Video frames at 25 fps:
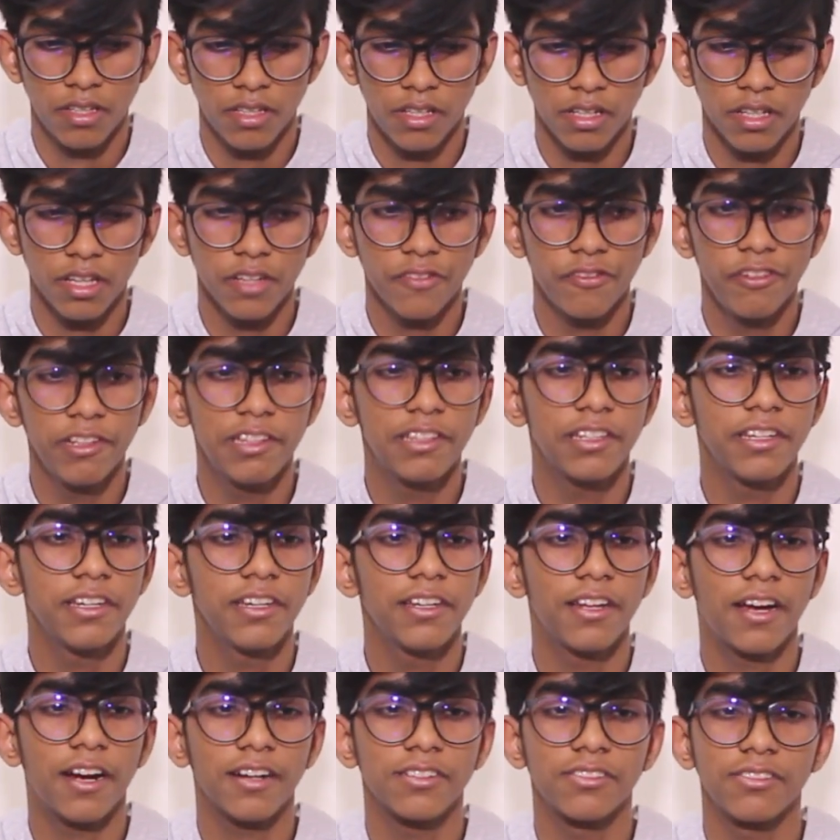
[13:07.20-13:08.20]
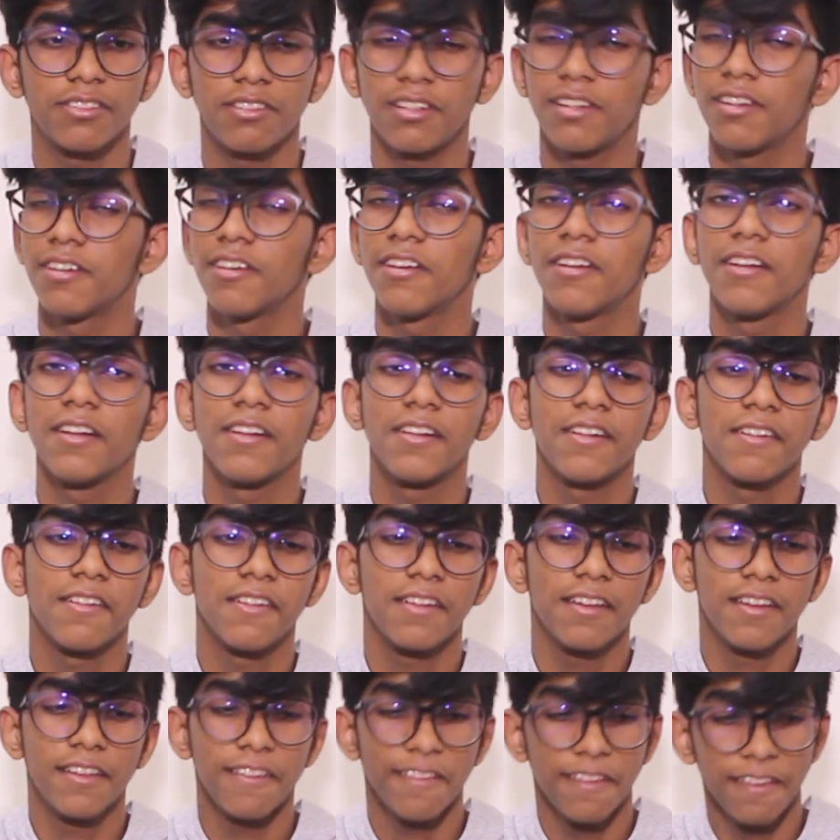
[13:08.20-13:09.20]
I can feel the heat actually.
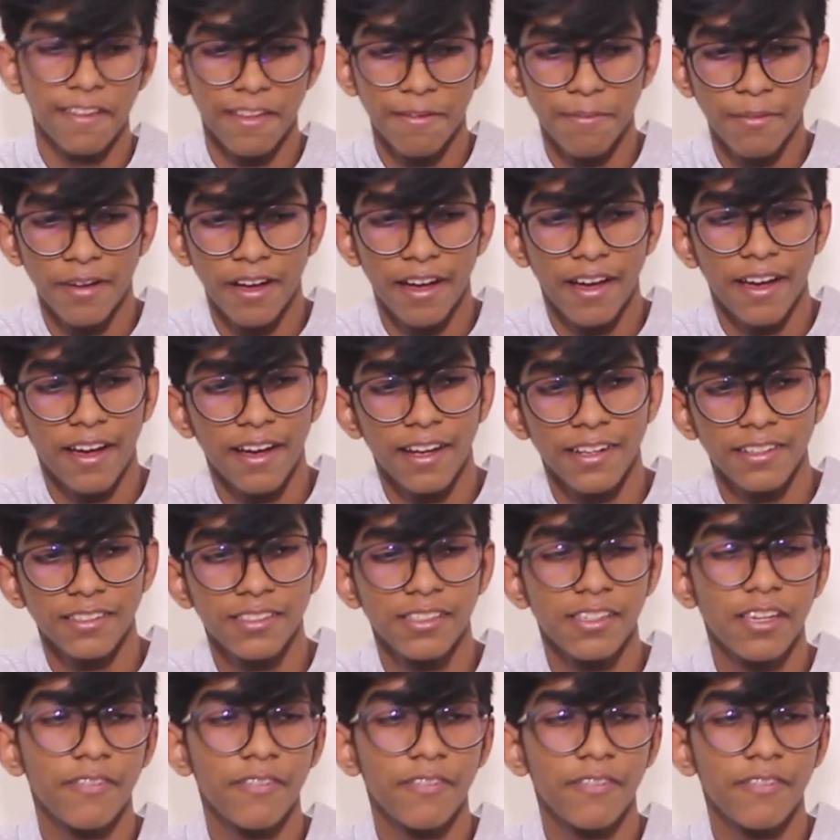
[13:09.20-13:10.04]
My hands.